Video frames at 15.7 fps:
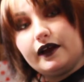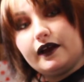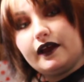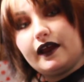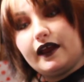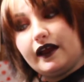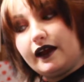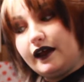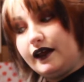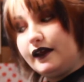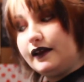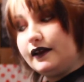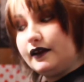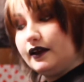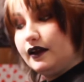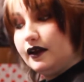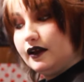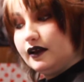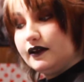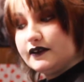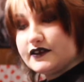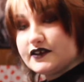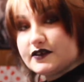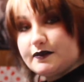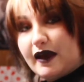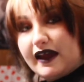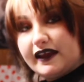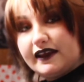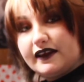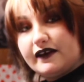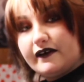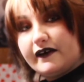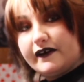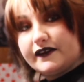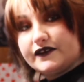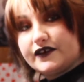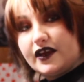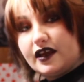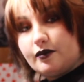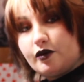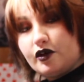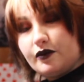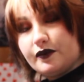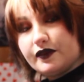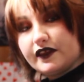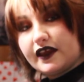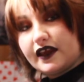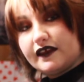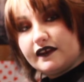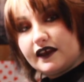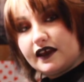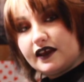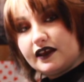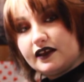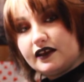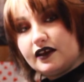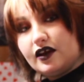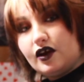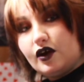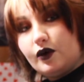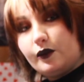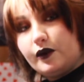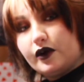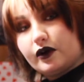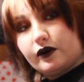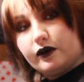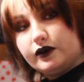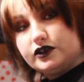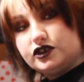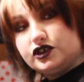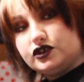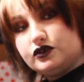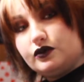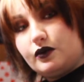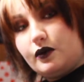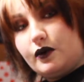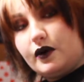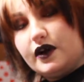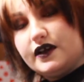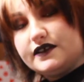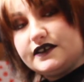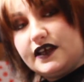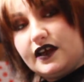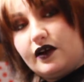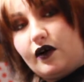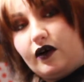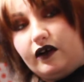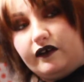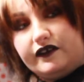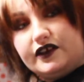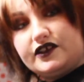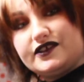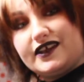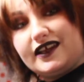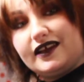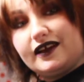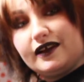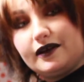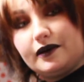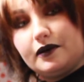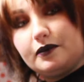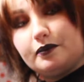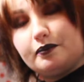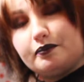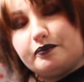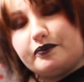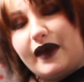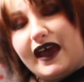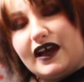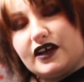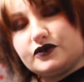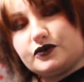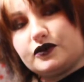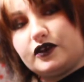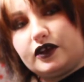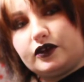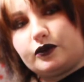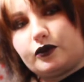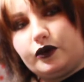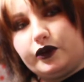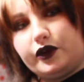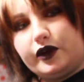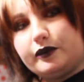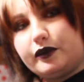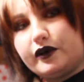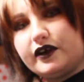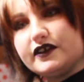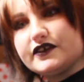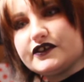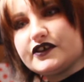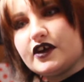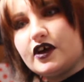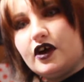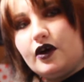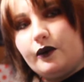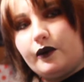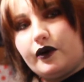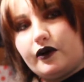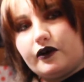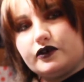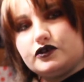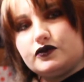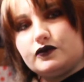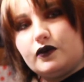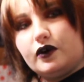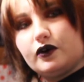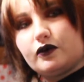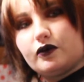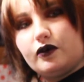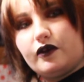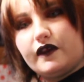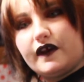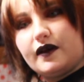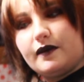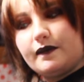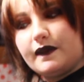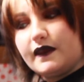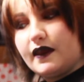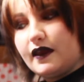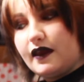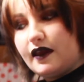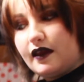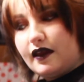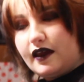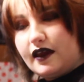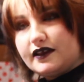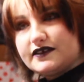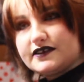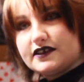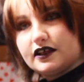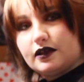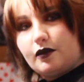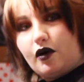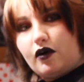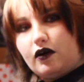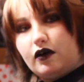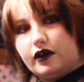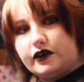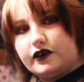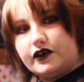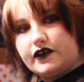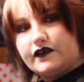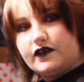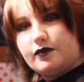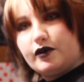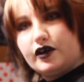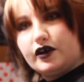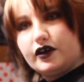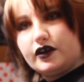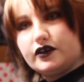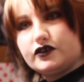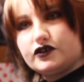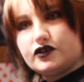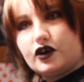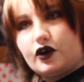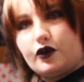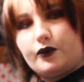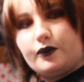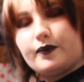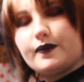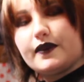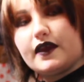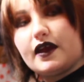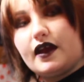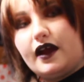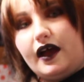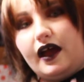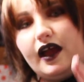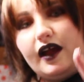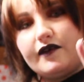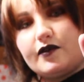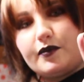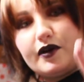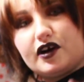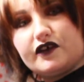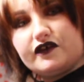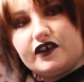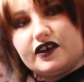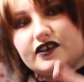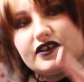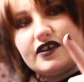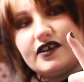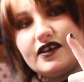and smack it here on the table, and then we are going to take all of these like bags with like the rolled up prints, we're going to unroll them and stick them all underneath the book. So I have the perfect